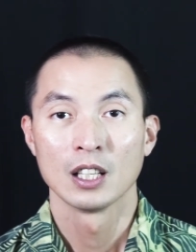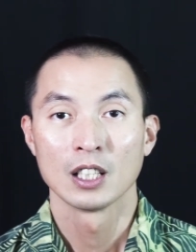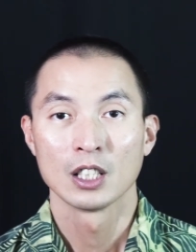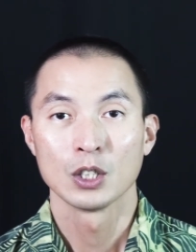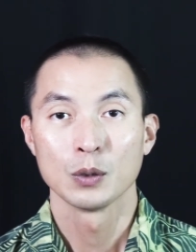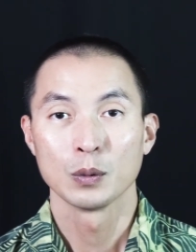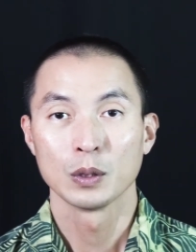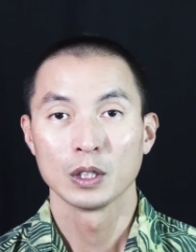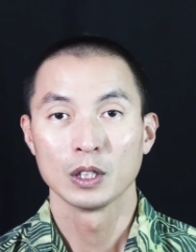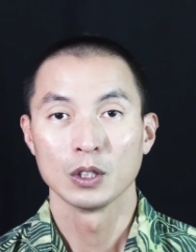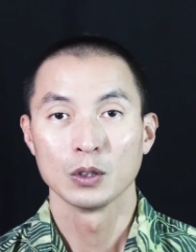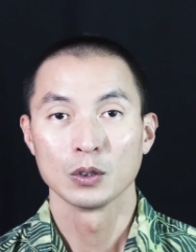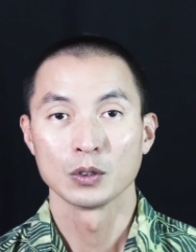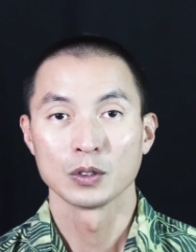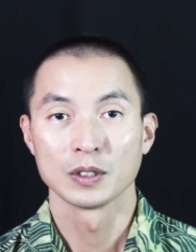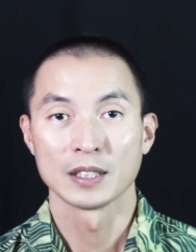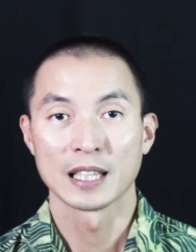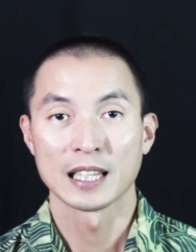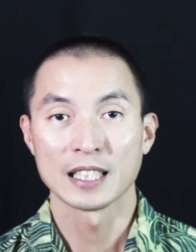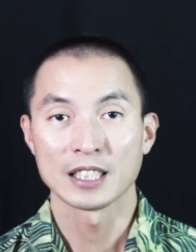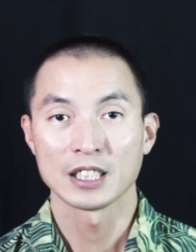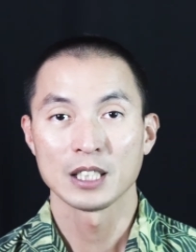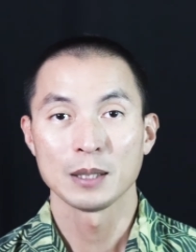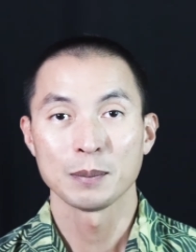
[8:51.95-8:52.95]
you would lose
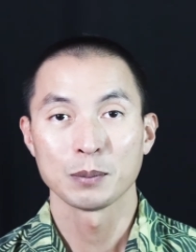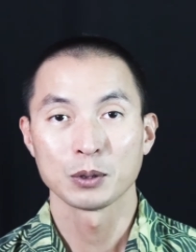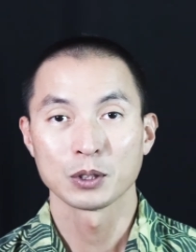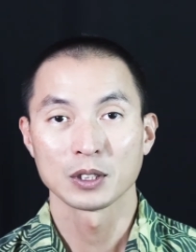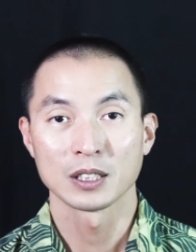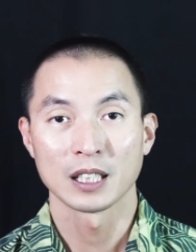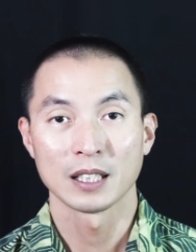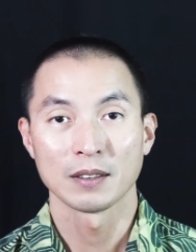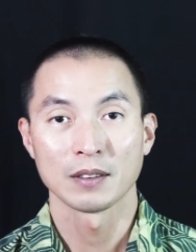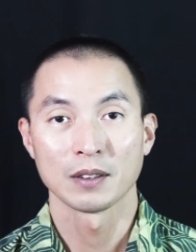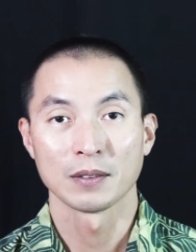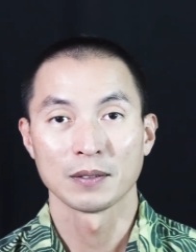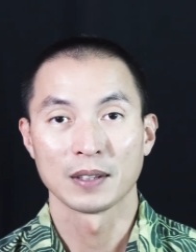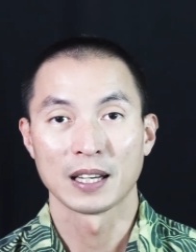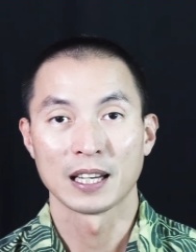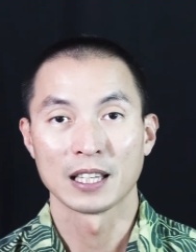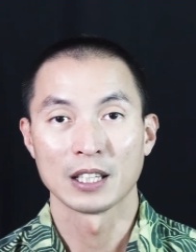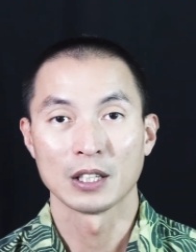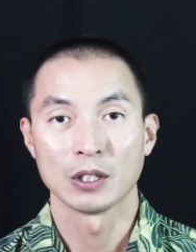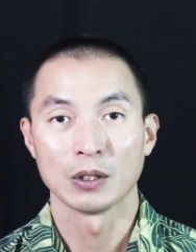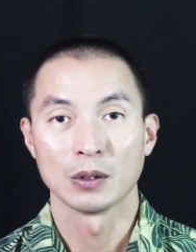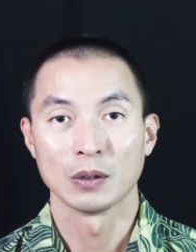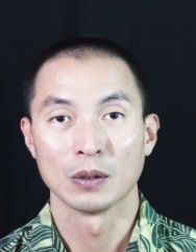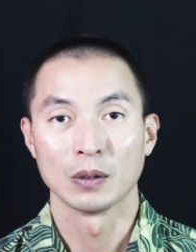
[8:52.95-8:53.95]
19% of the
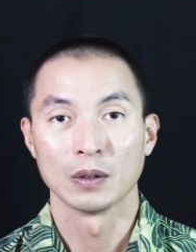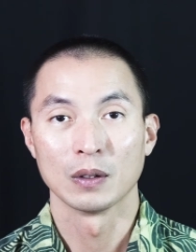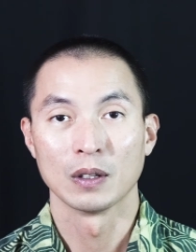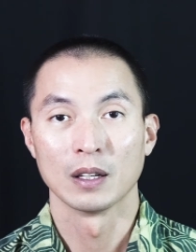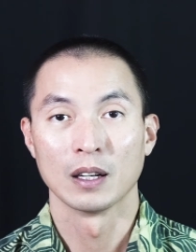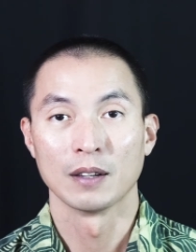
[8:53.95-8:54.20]
value